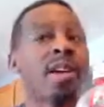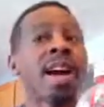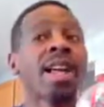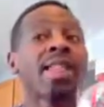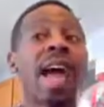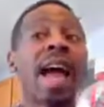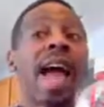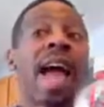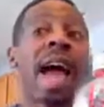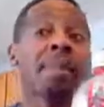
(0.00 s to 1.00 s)
All right, that
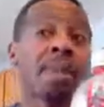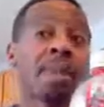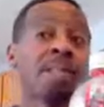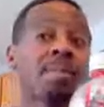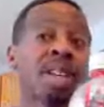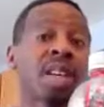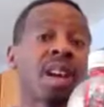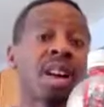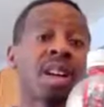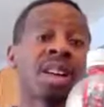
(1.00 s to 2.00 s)
happens
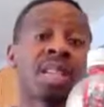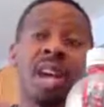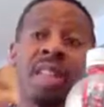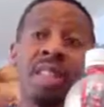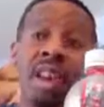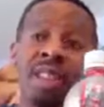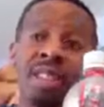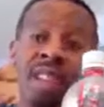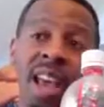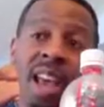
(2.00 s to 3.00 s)
because
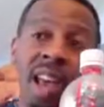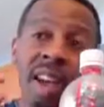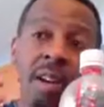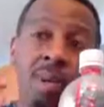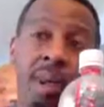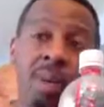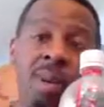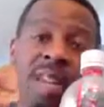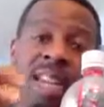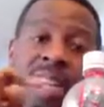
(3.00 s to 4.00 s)
there's an air
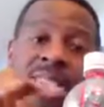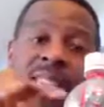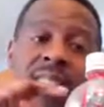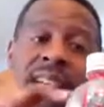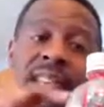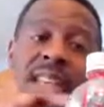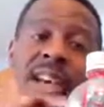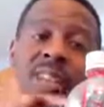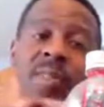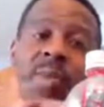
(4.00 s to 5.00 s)
bubble inside the
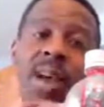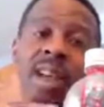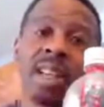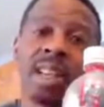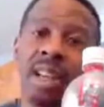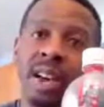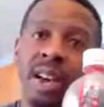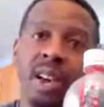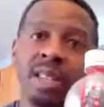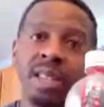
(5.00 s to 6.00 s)
ketchup packet that
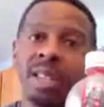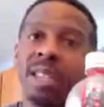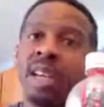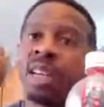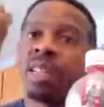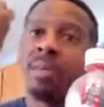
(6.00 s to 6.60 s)
causes